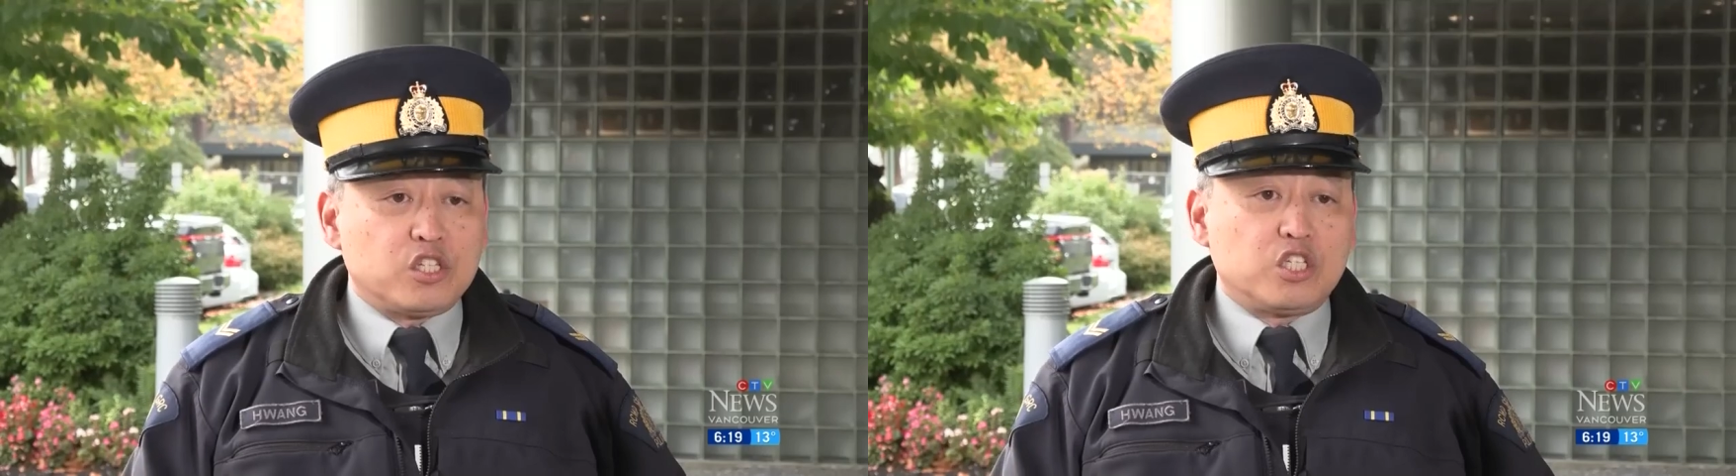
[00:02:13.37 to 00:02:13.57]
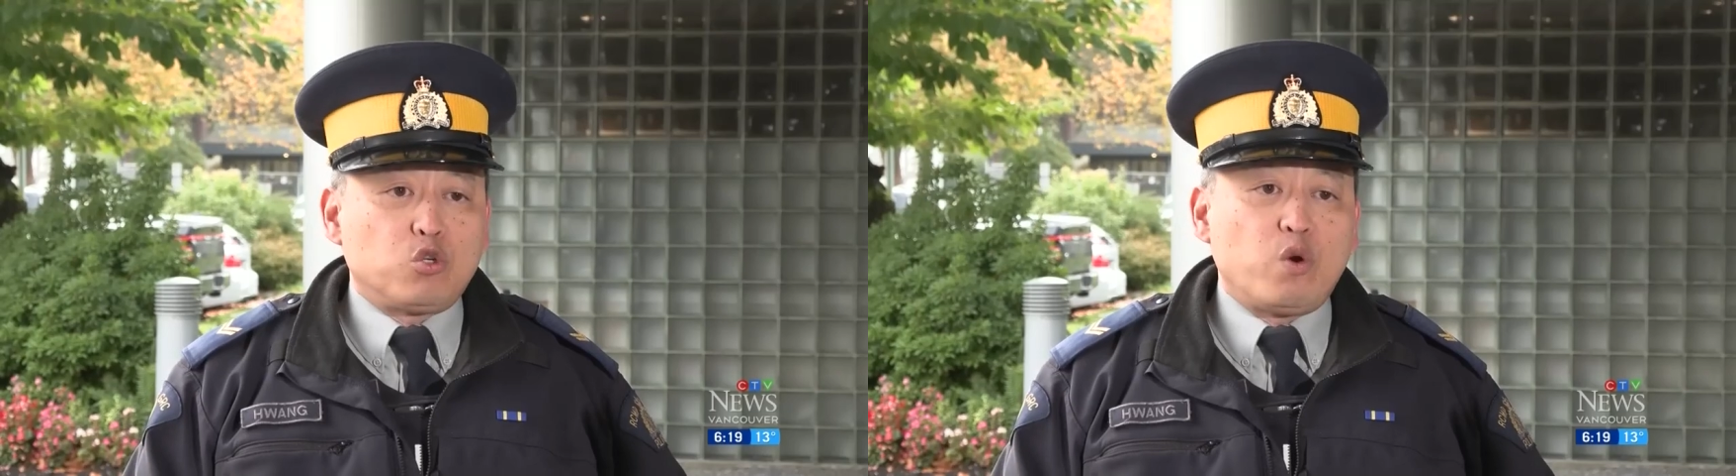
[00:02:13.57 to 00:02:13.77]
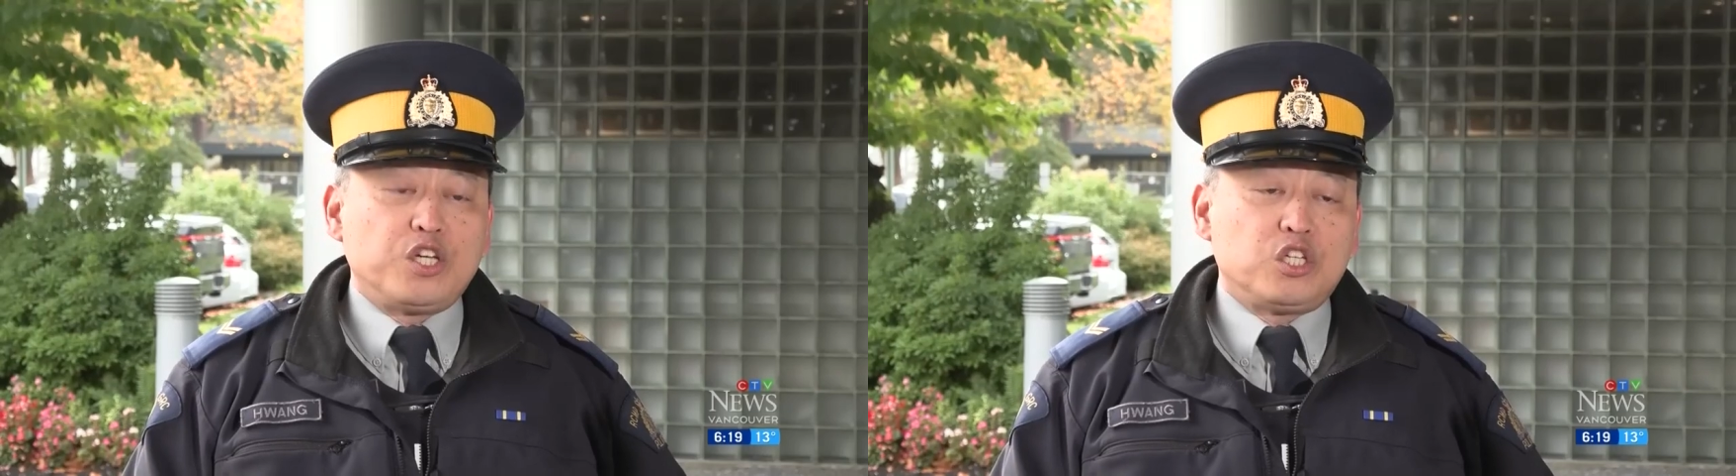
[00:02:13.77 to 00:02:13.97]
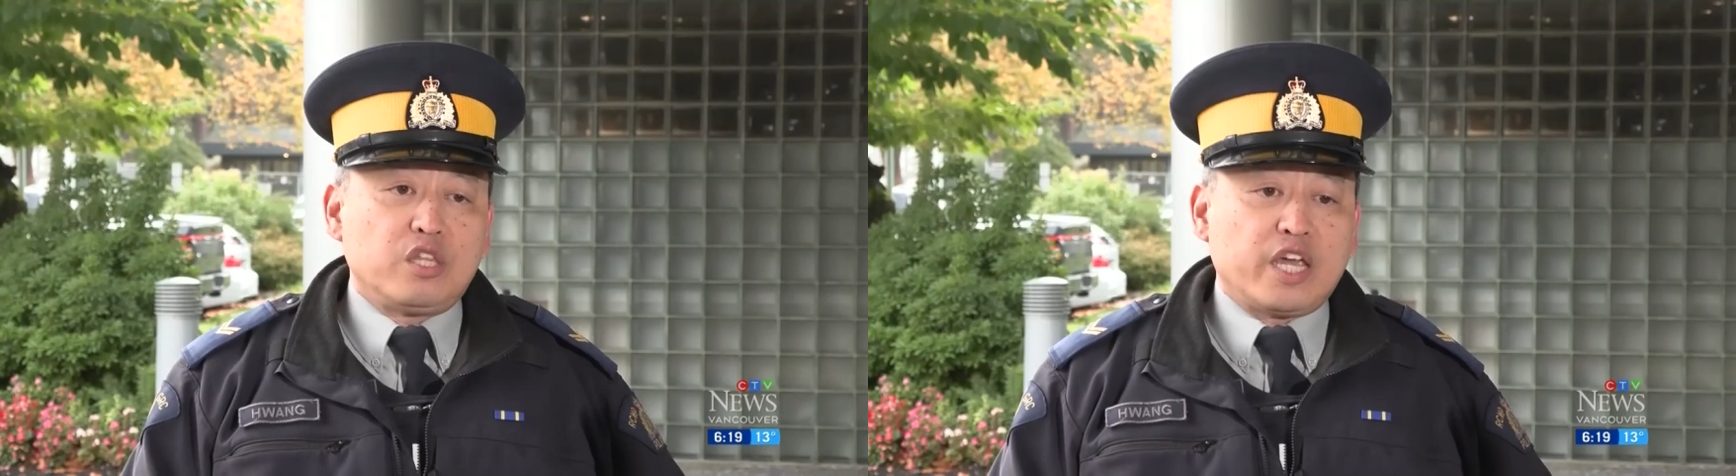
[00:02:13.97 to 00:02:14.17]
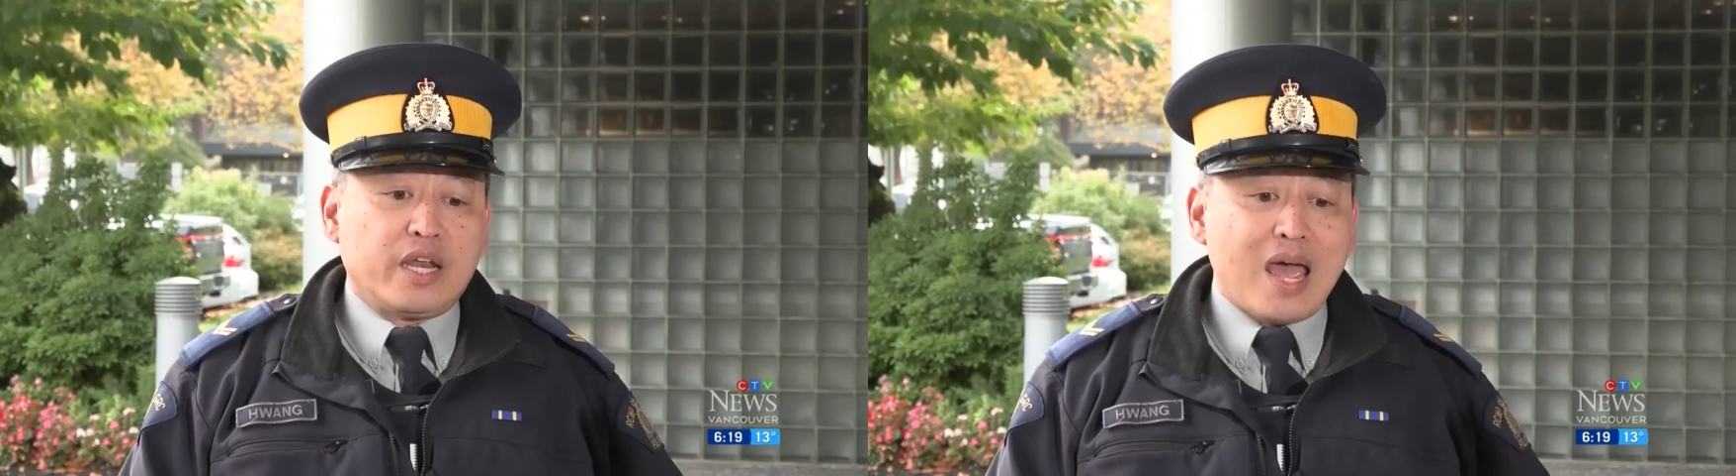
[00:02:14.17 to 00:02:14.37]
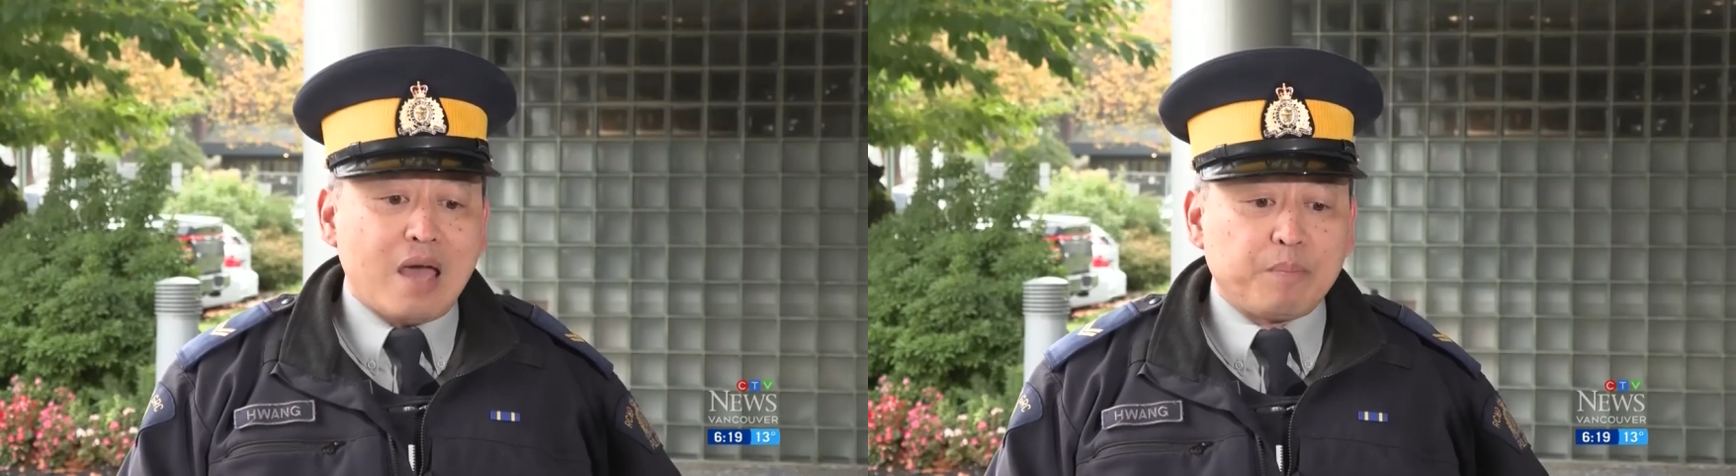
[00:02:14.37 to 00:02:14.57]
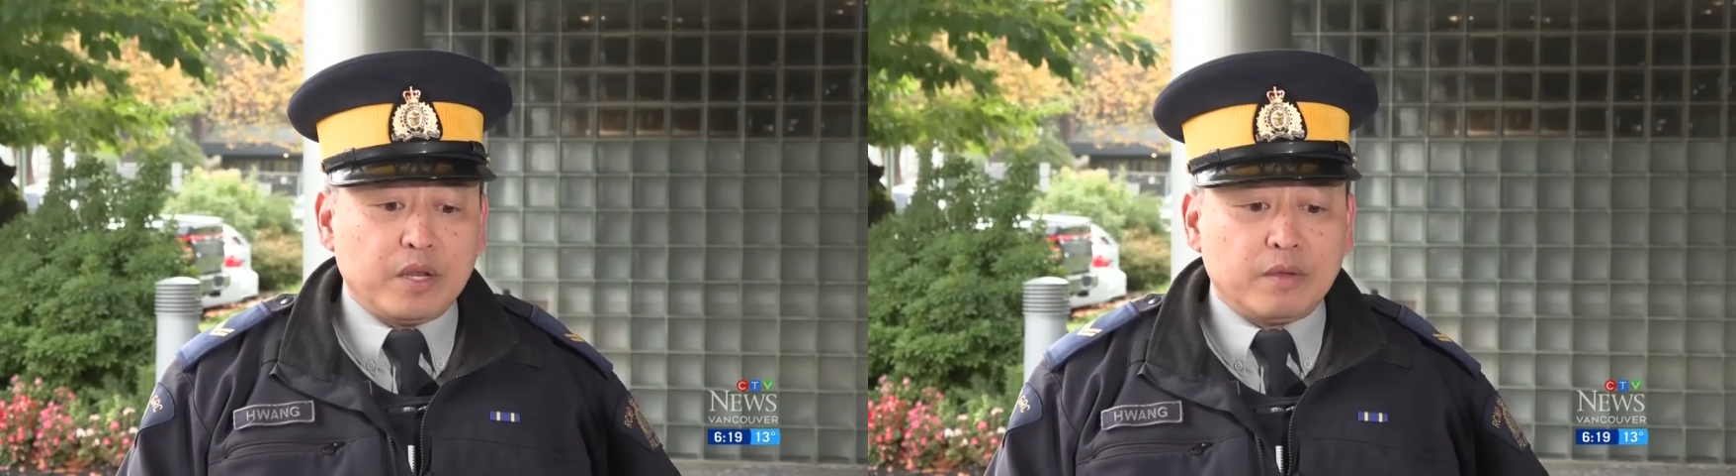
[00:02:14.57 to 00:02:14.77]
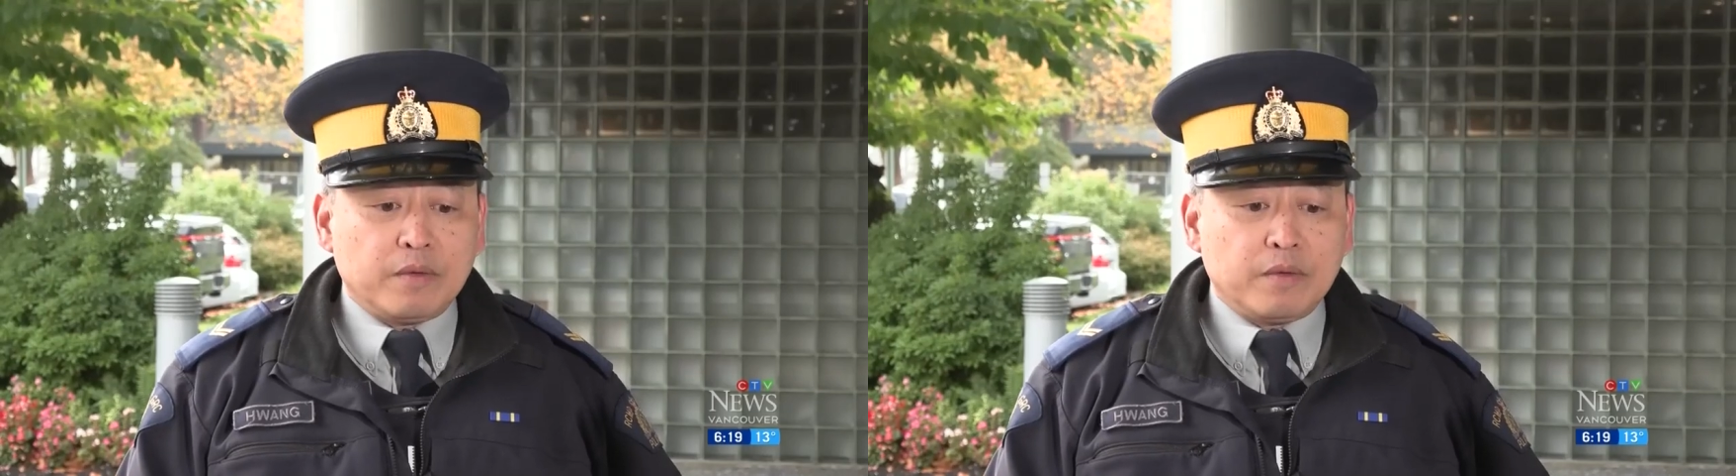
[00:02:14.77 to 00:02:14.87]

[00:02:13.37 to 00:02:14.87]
situation that can happen.